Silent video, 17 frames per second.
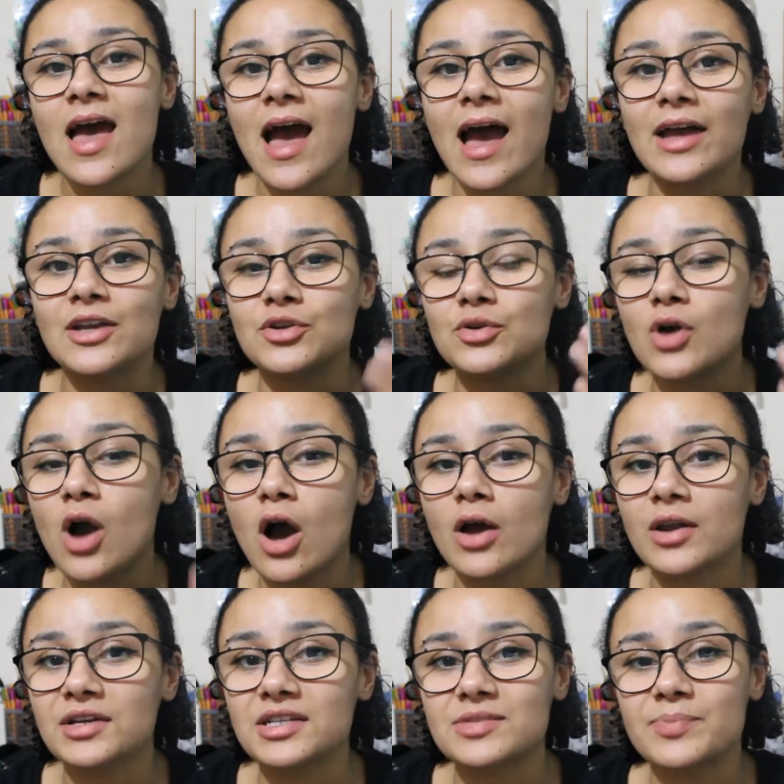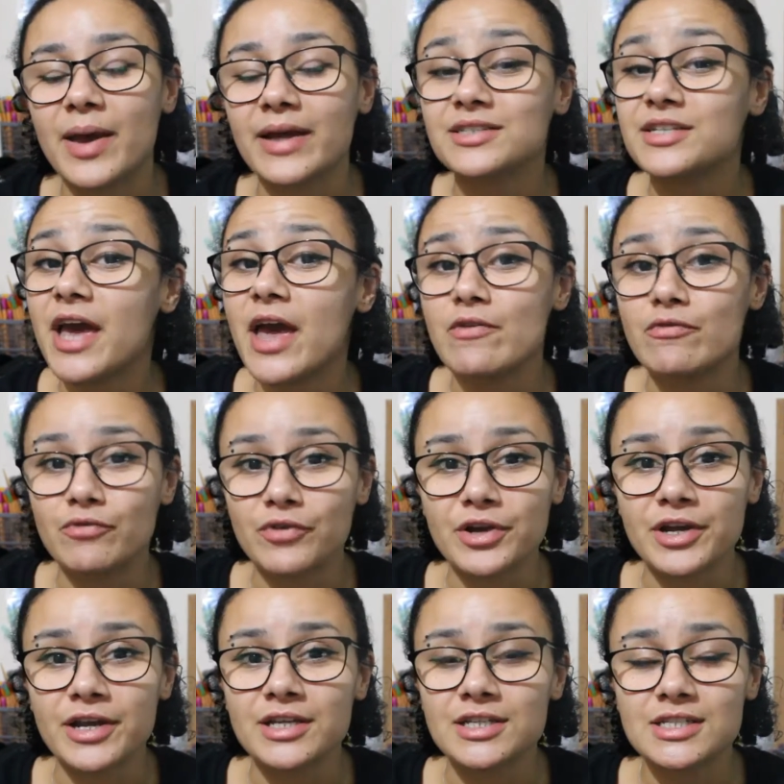And you can't expect
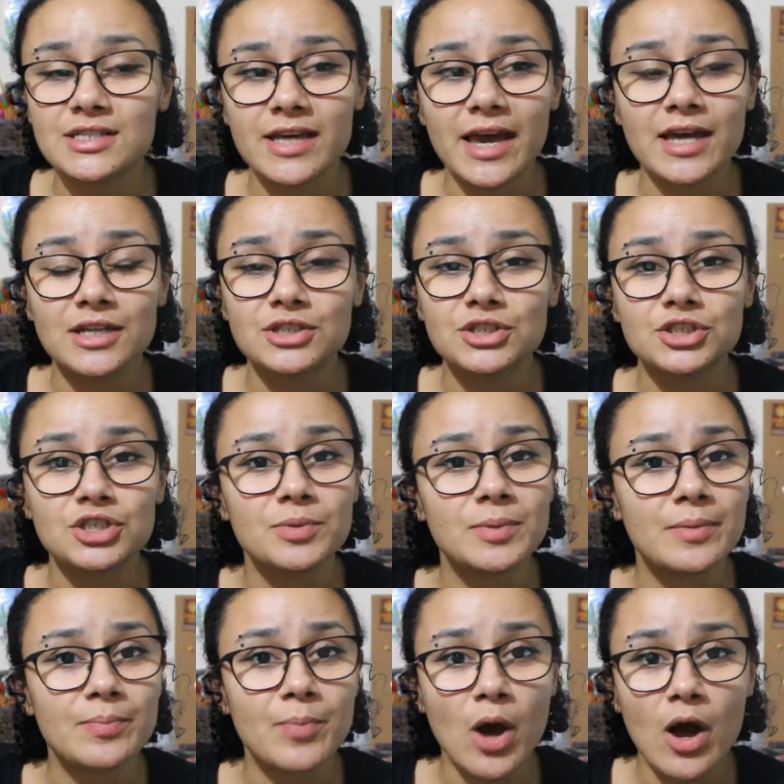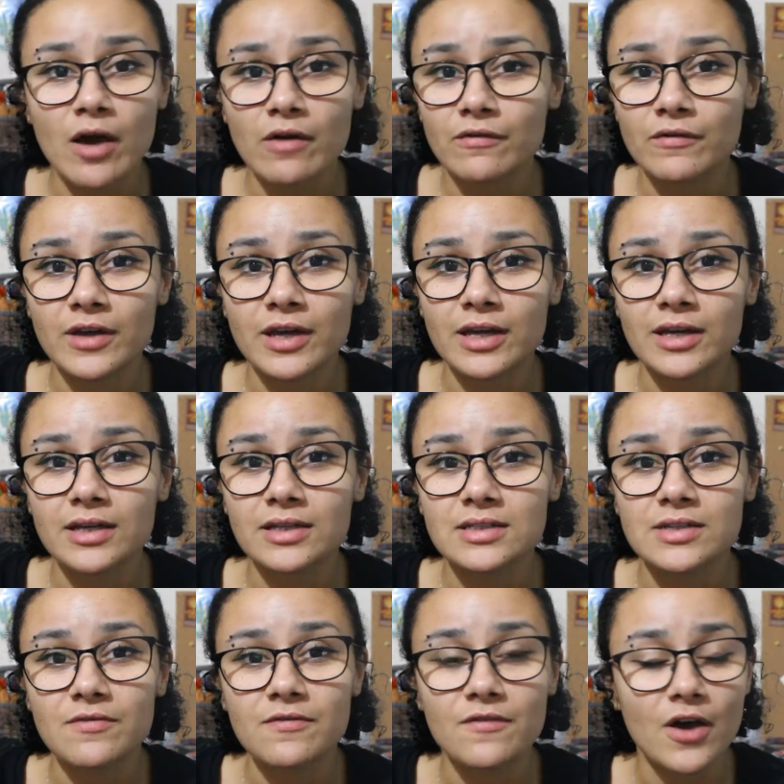every sketch to be perfect
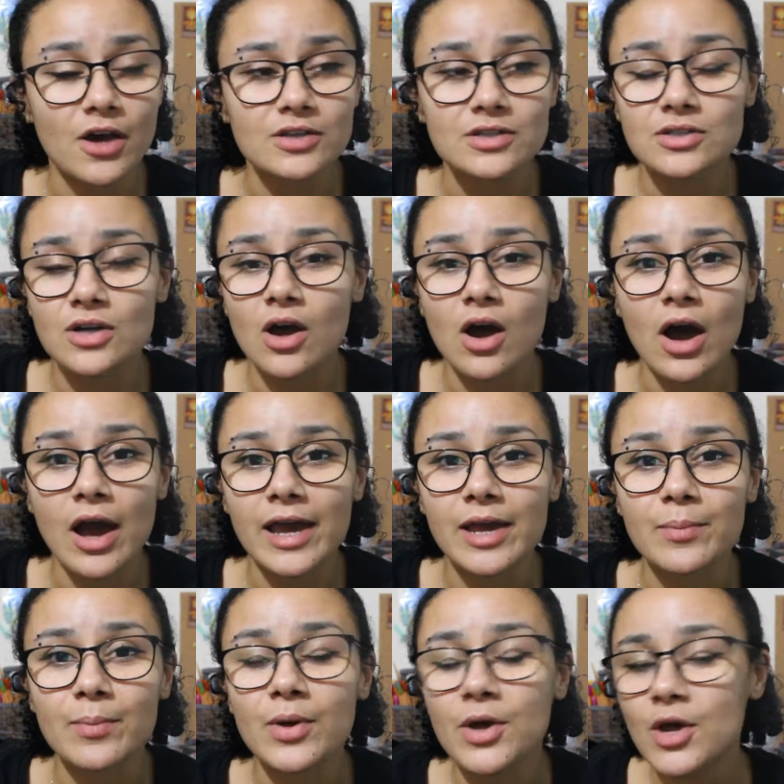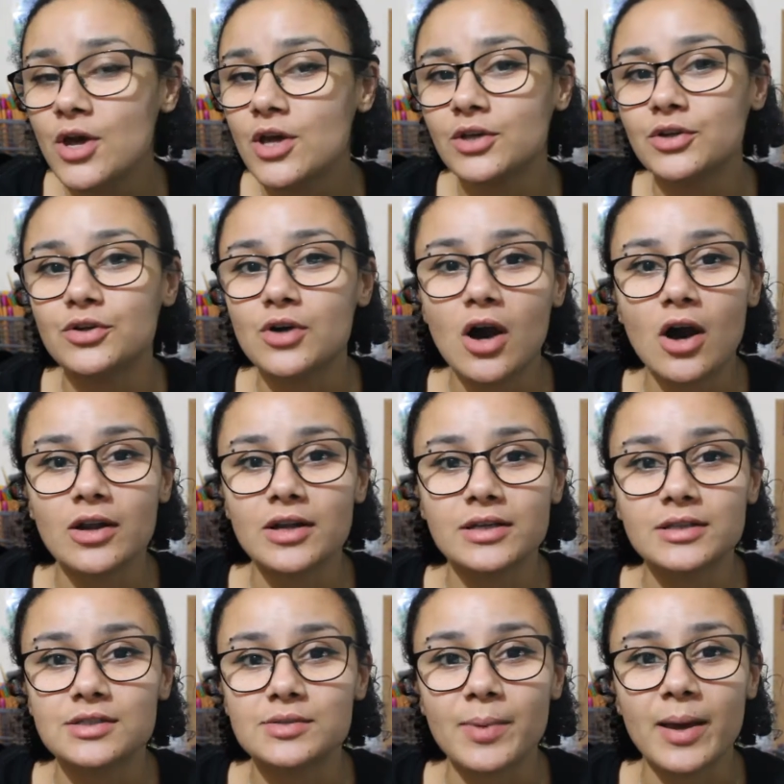first time. You can't
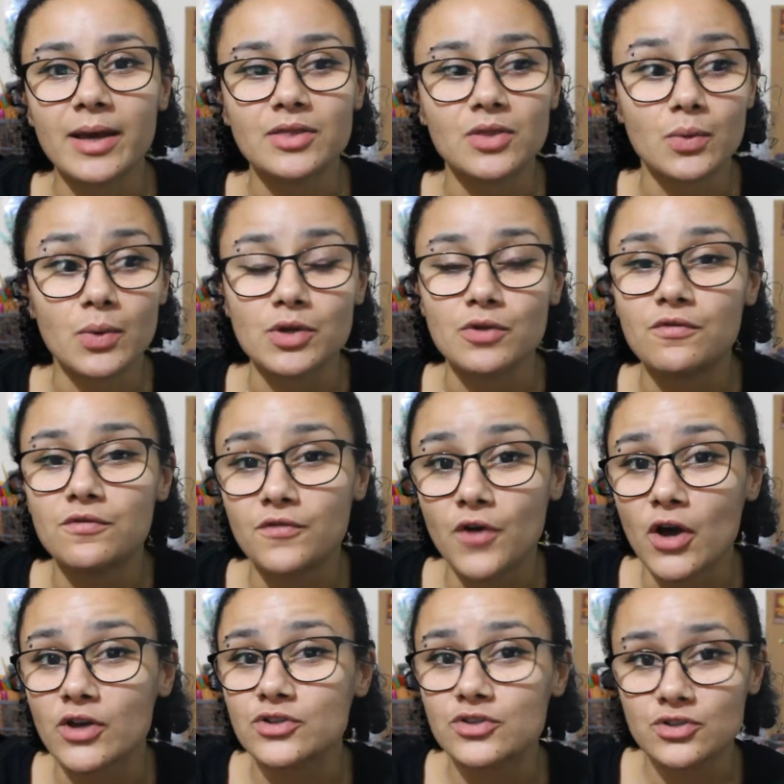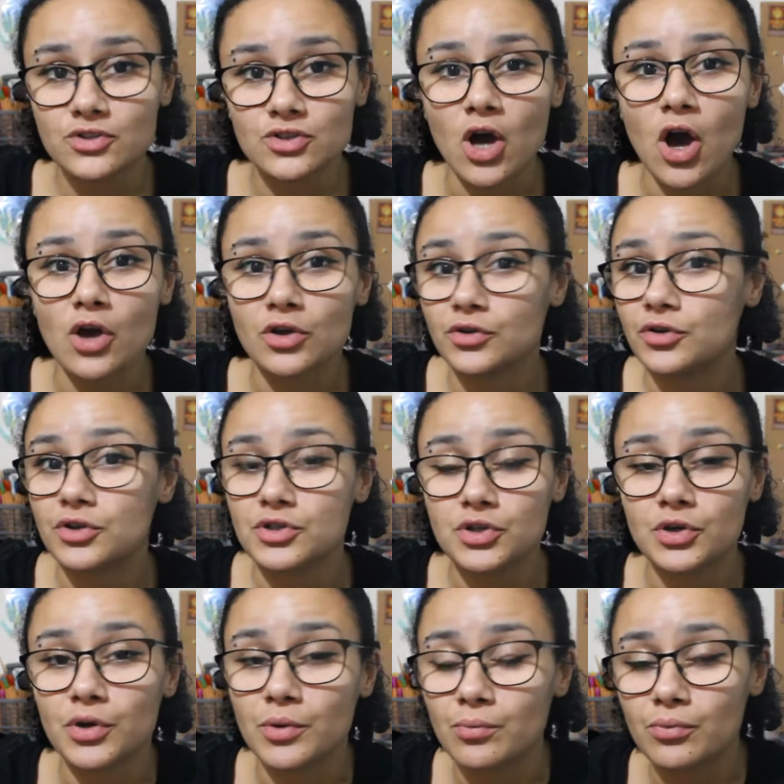expect that when you first start you're
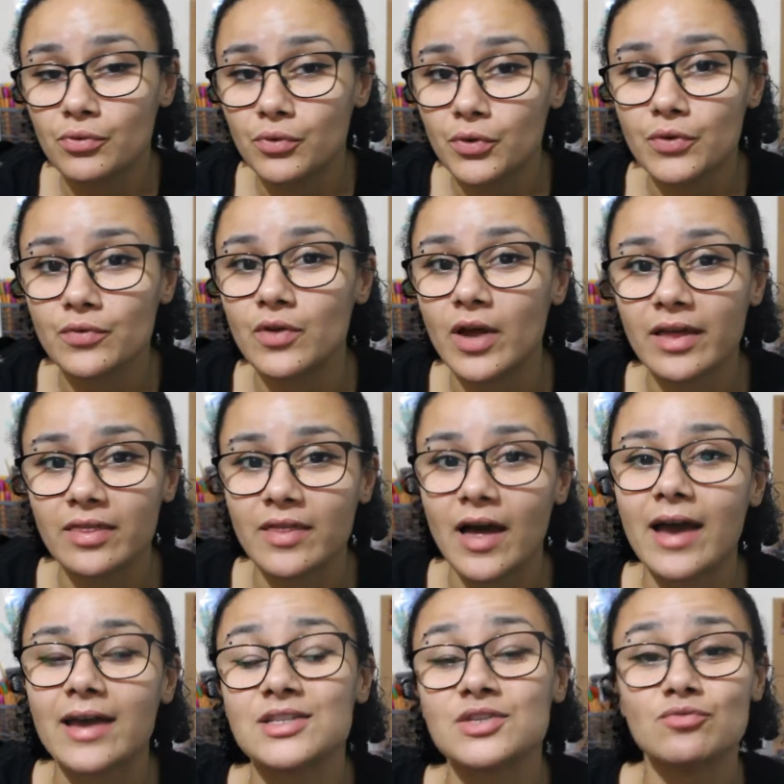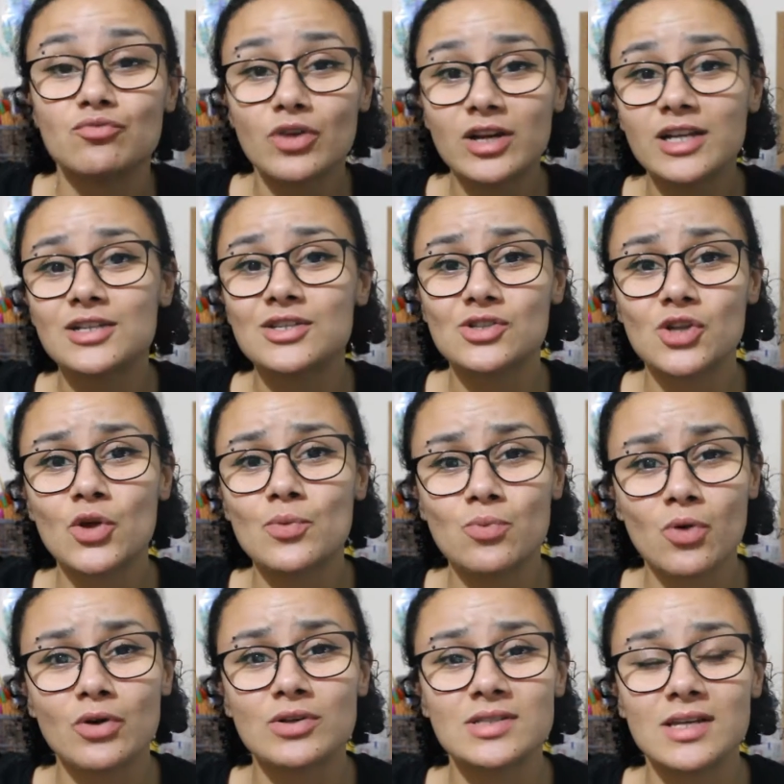just going to improve like that. It's a really slow
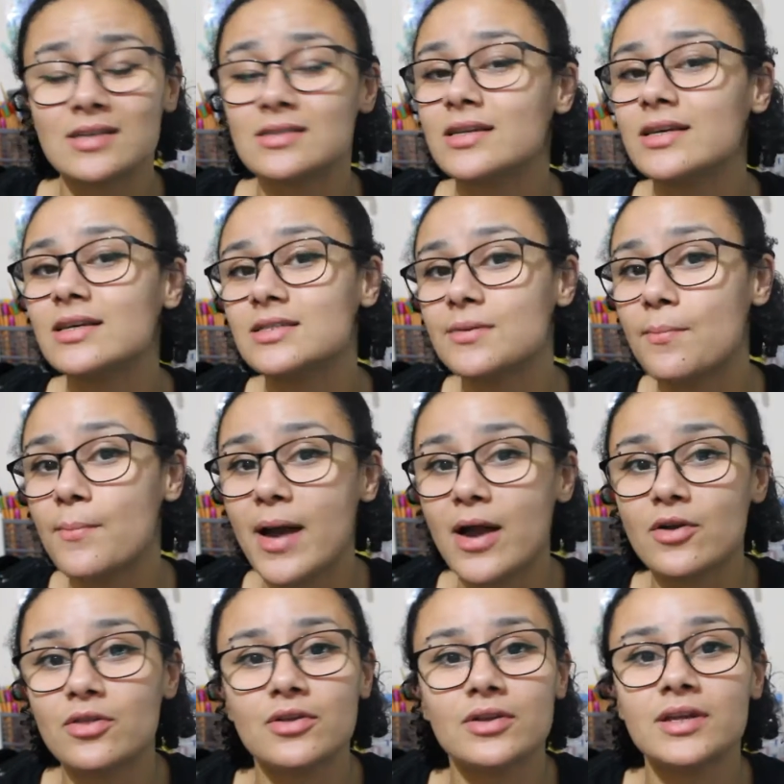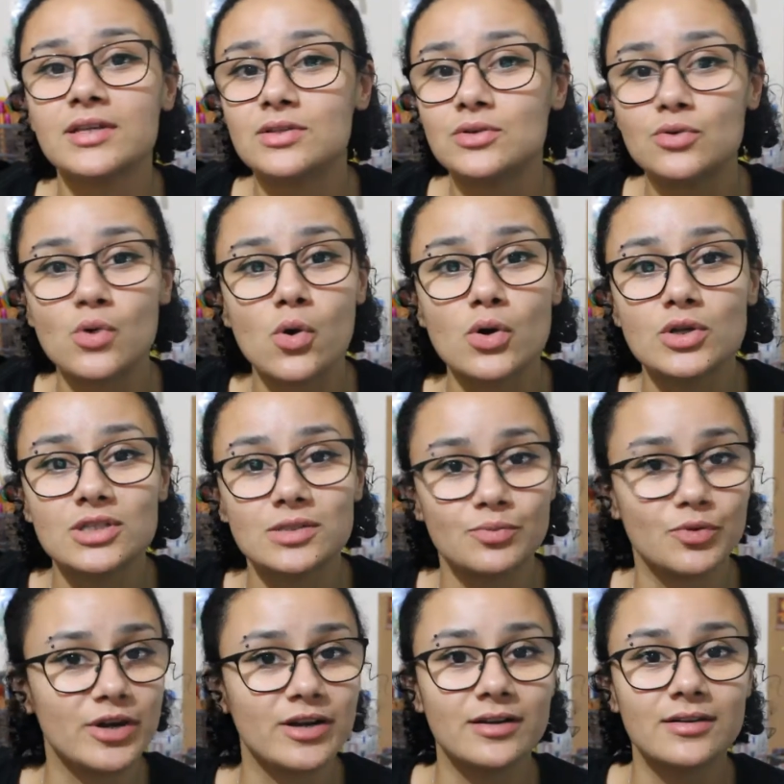process. It's a marathon, it's not a
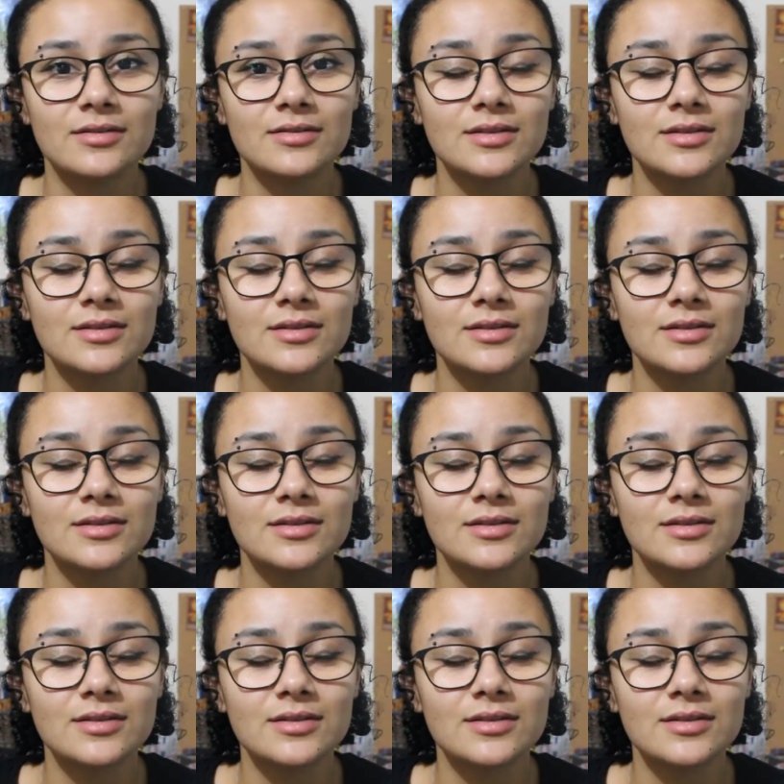sprint.